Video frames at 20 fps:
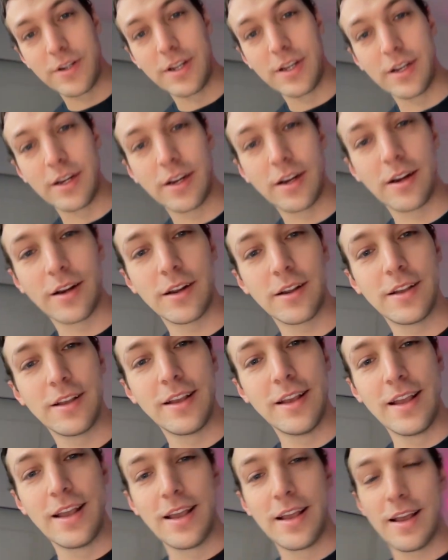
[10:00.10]
here.
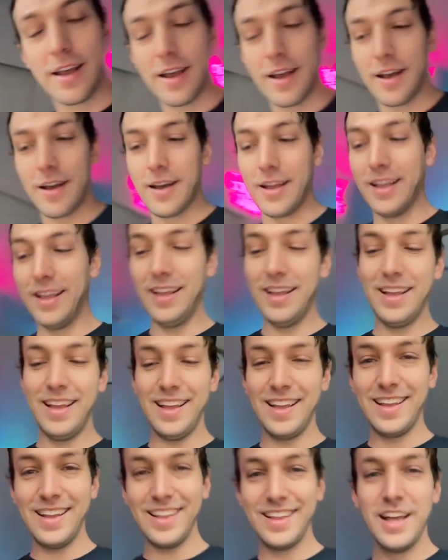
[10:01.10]

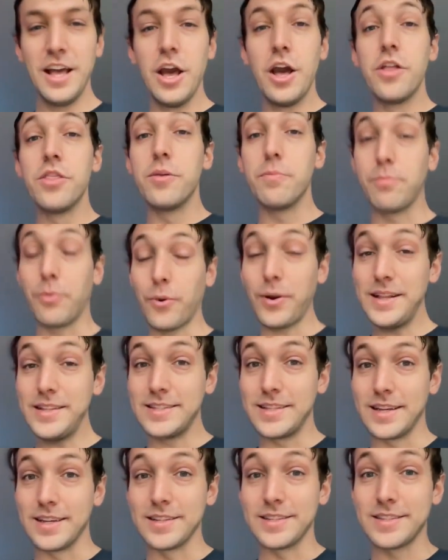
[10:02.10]
The point
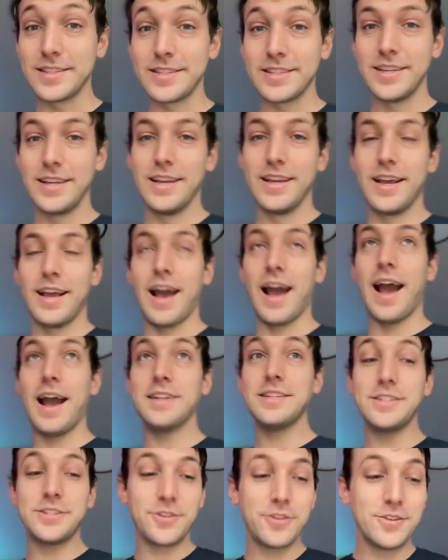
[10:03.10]
is, as
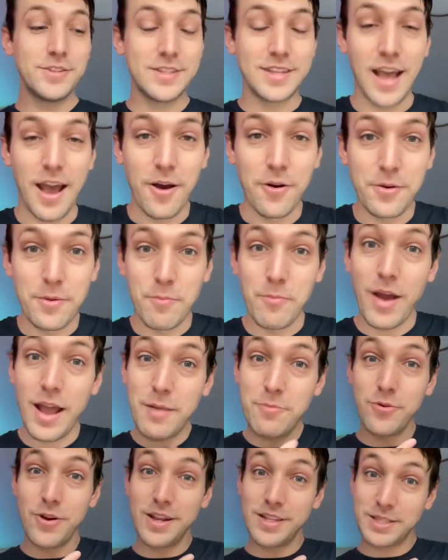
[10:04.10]
it turns out, my
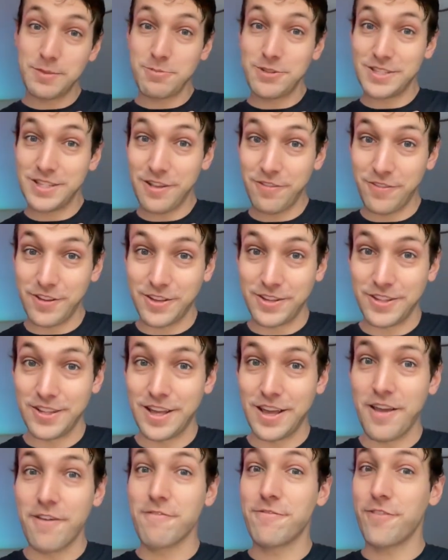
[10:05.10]
brain
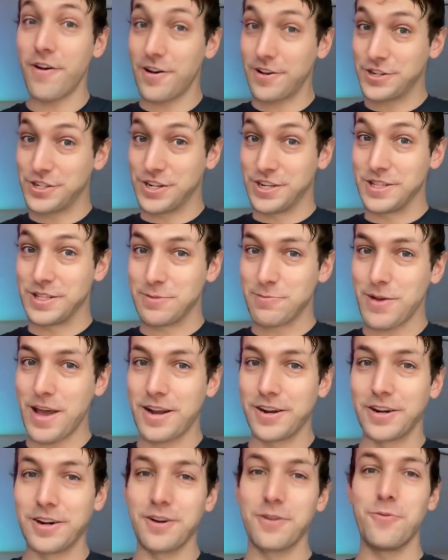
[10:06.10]
specifically functions
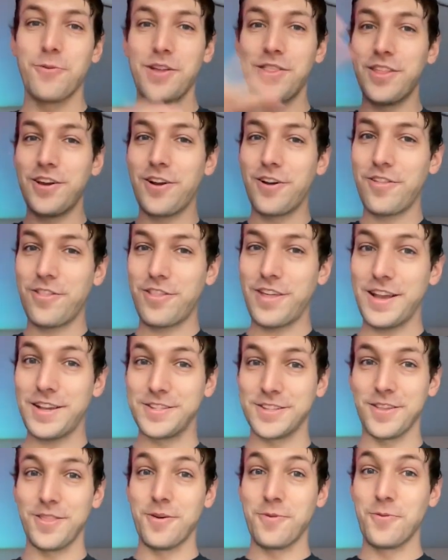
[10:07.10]
better when there are
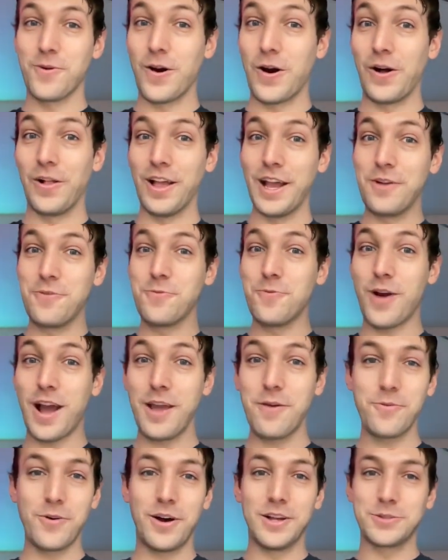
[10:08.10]
things on the wall, and
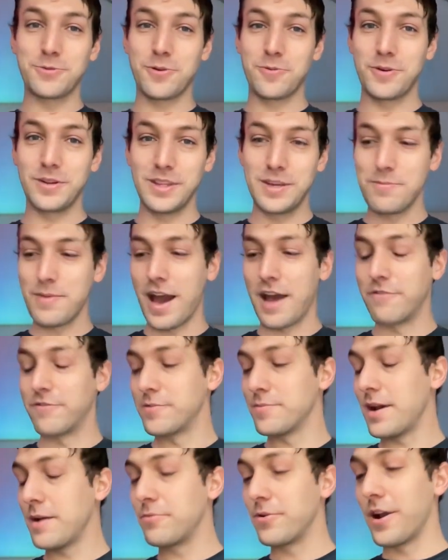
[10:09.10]
white walls were really bad for
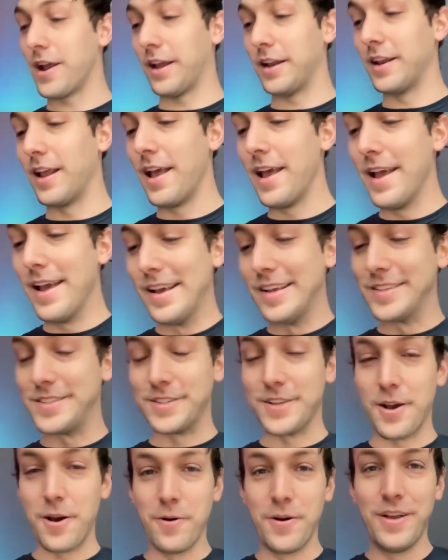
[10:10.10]
my brain.
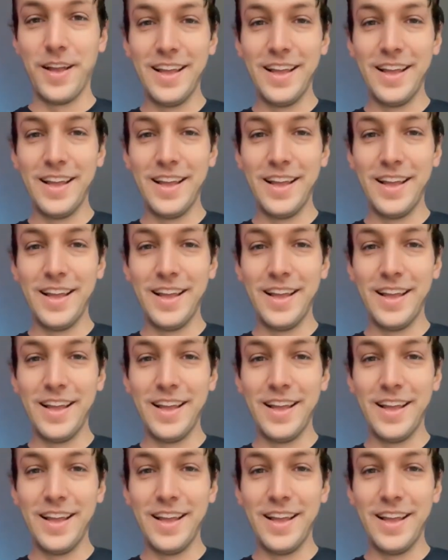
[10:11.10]
So,